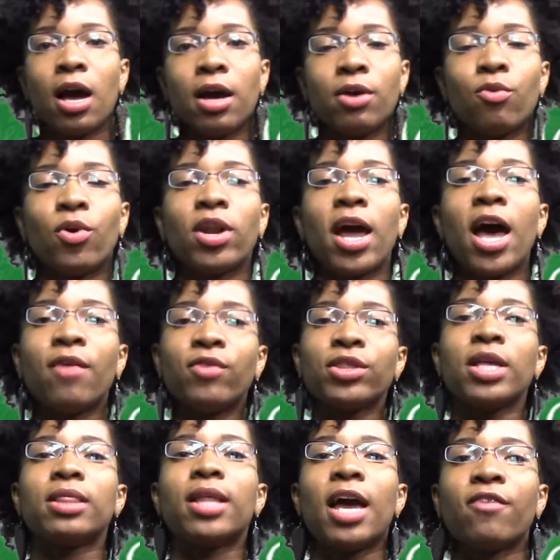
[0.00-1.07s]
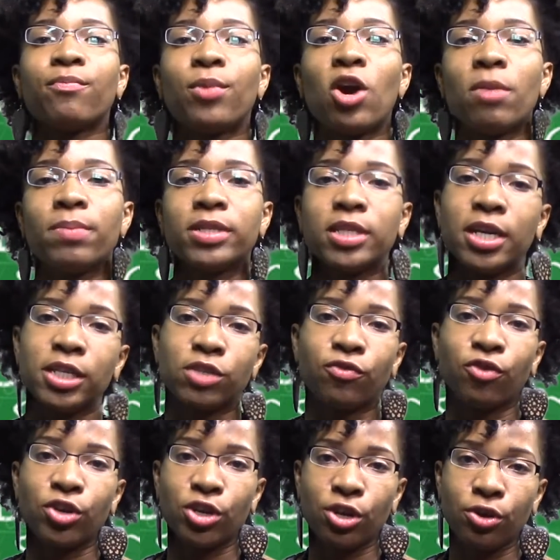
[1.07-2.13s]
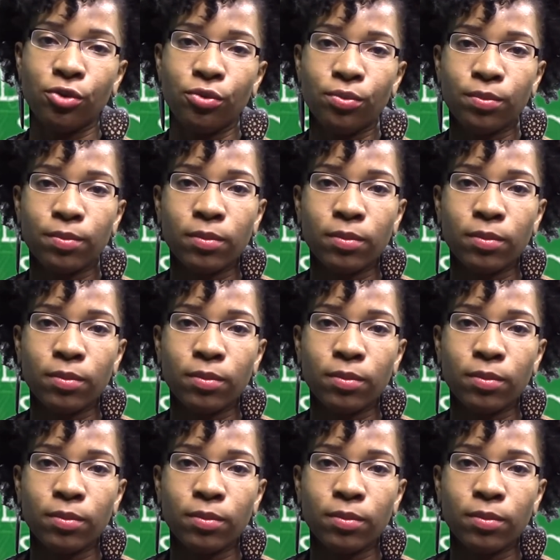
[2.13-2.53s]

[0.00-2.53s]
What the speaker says: whatever the life purpose is for you,